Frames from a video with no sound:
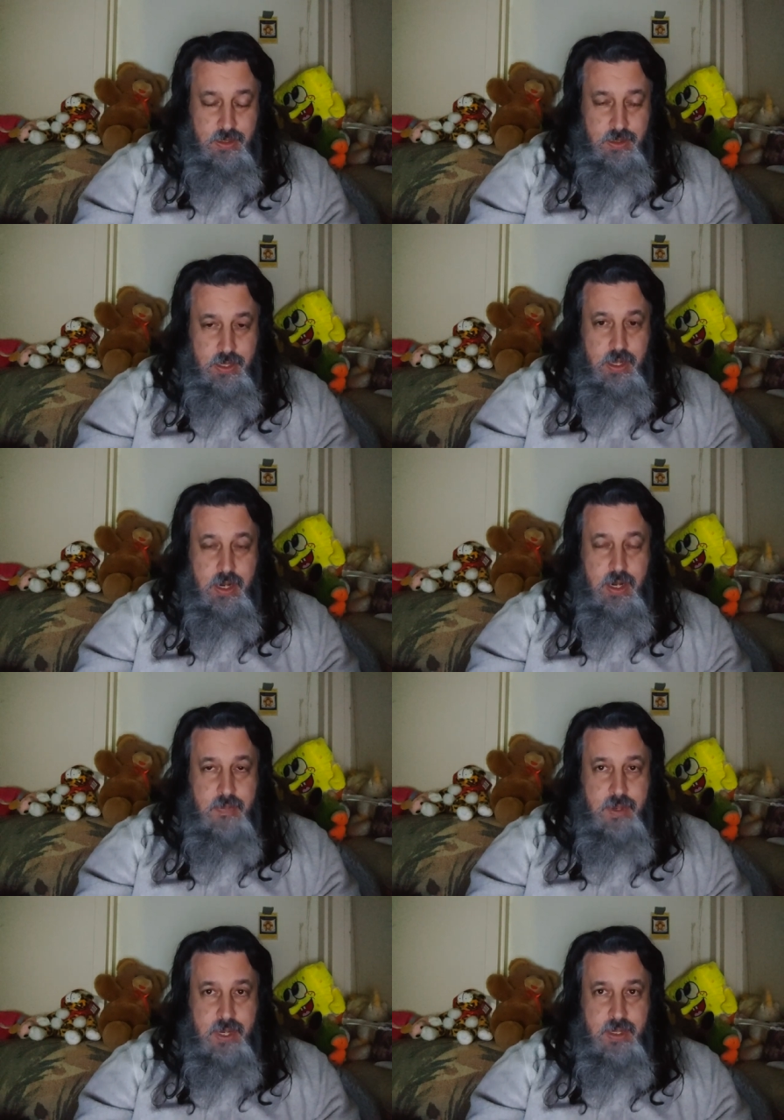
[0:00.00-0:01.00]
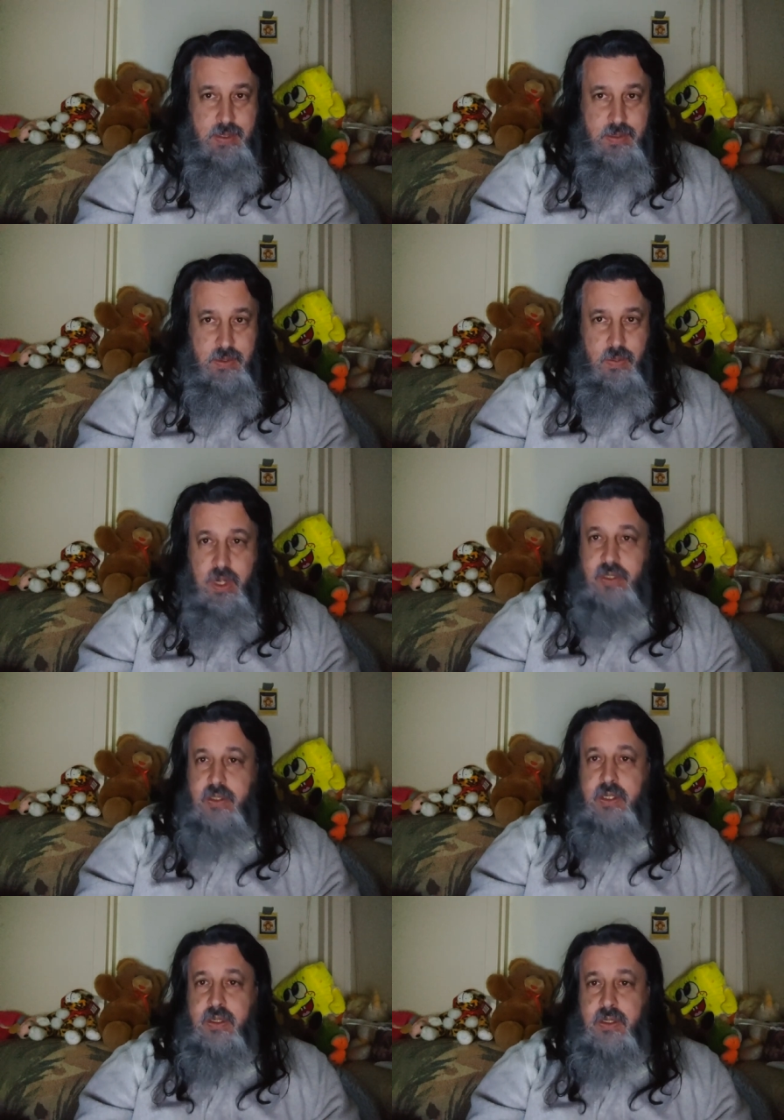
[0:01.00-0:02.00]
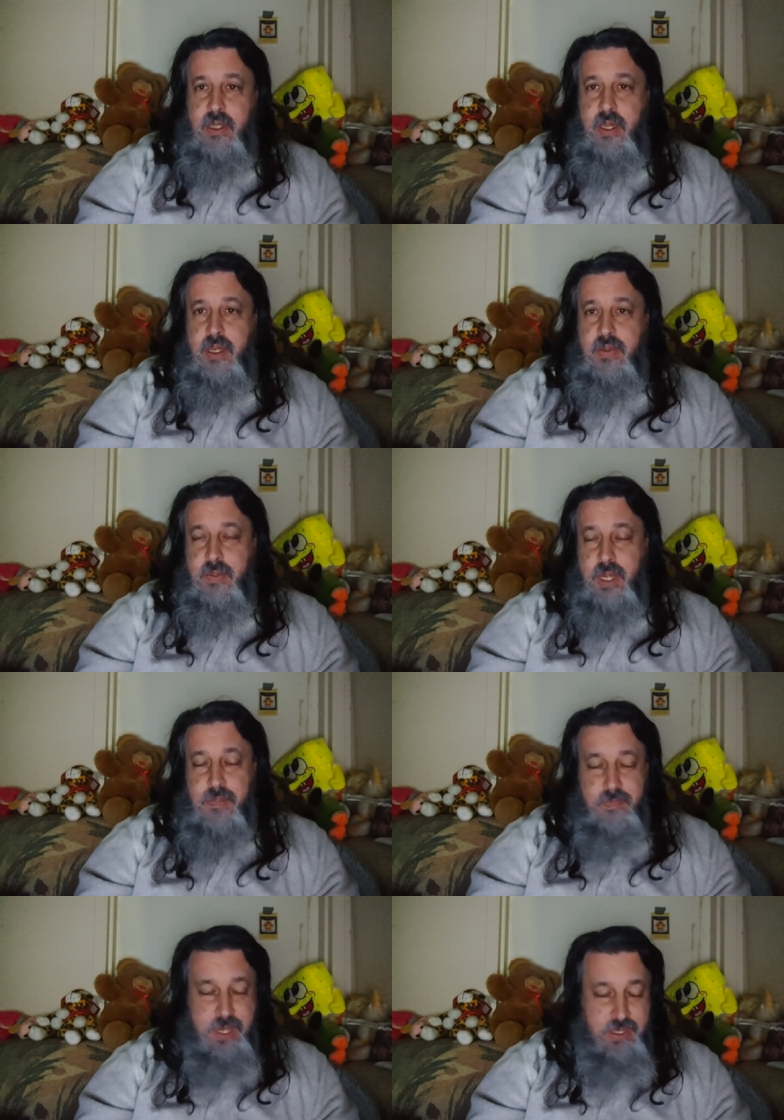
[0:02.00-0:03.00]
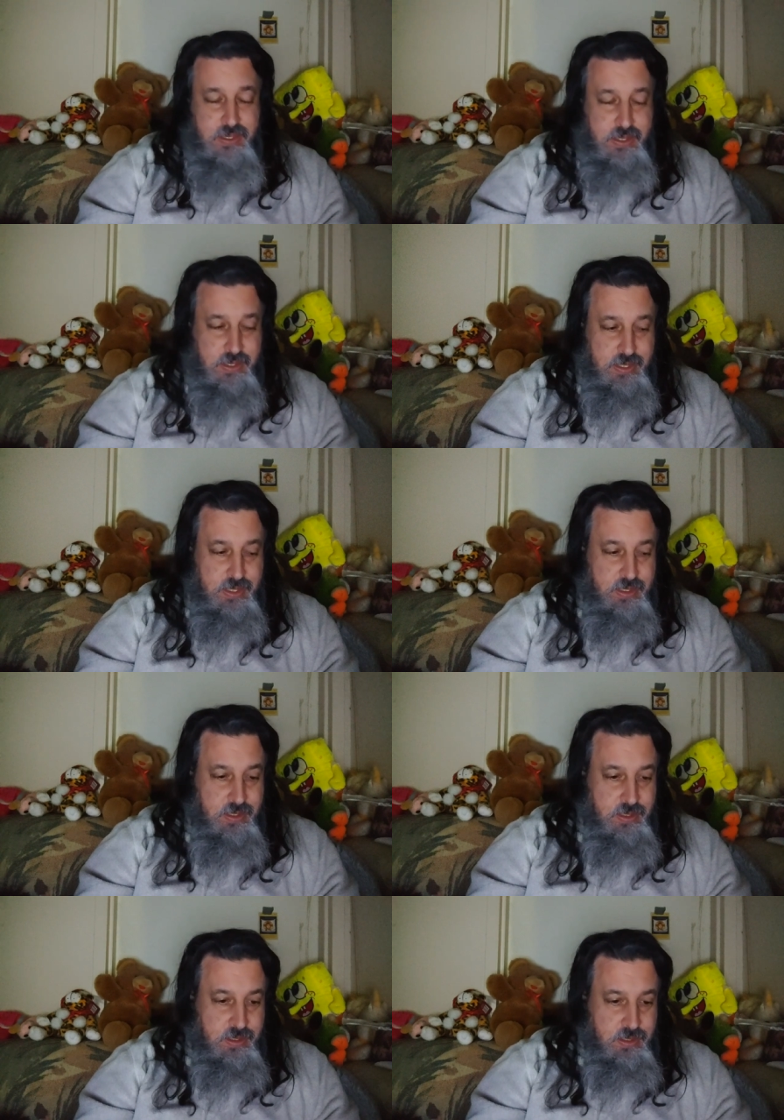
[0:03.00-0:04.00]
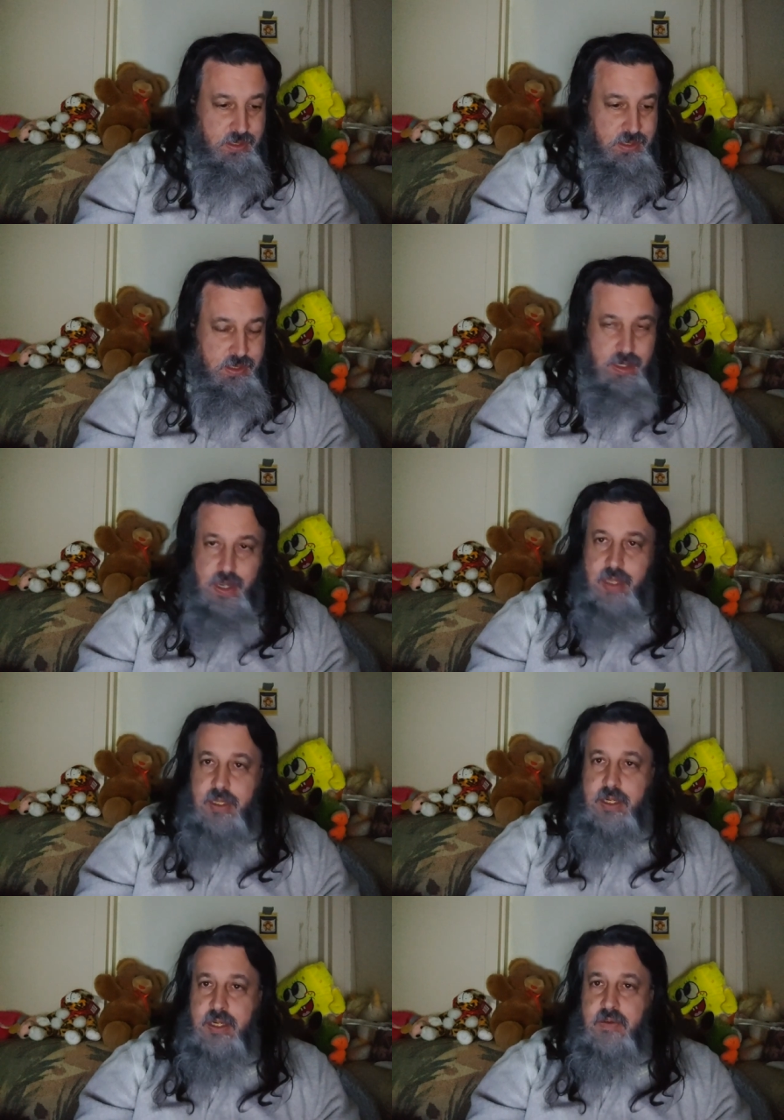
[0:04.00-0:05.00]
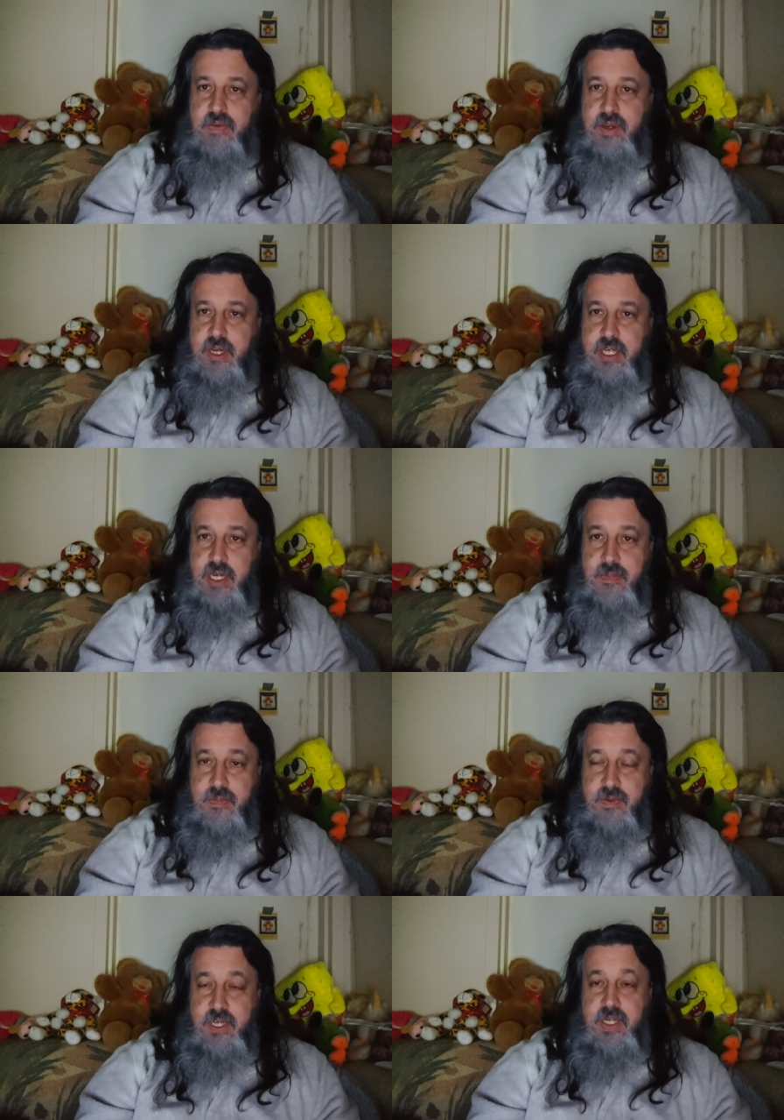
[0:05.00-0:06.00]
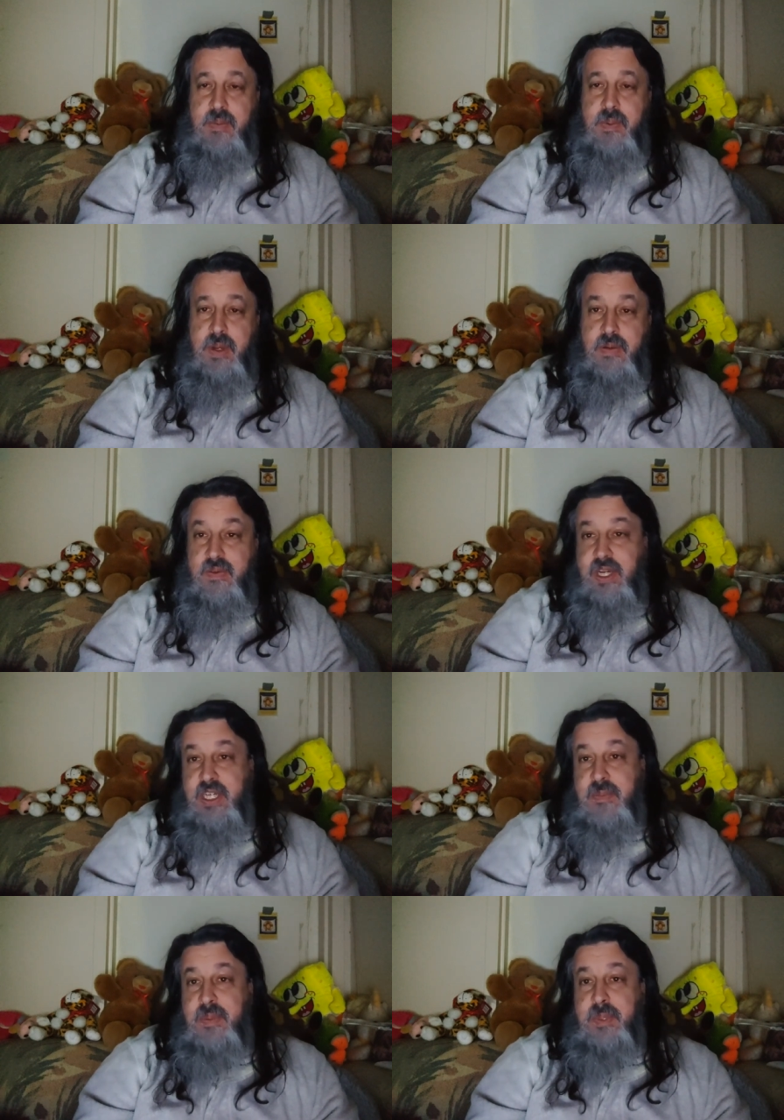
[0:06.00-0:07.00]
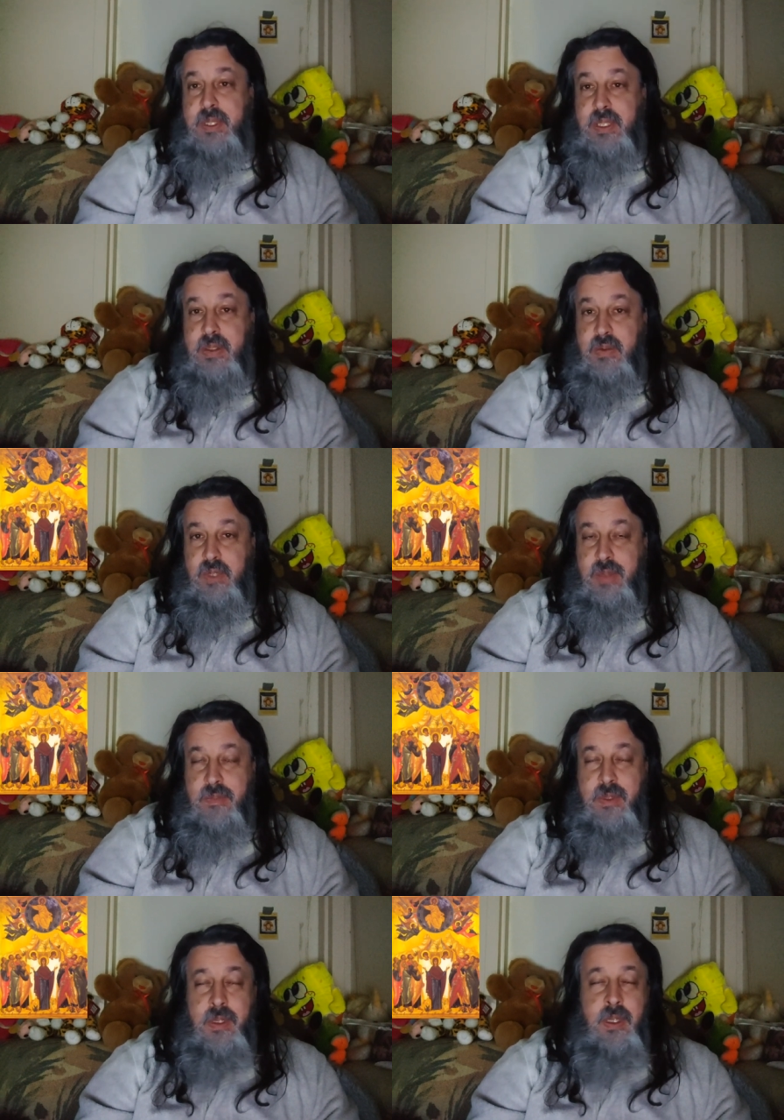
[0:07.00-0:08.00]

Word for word: you get out of bed, it's what took you so long? It's, well, basically, uh, I needed to finish up. Finish up what? Finish up a particular dream.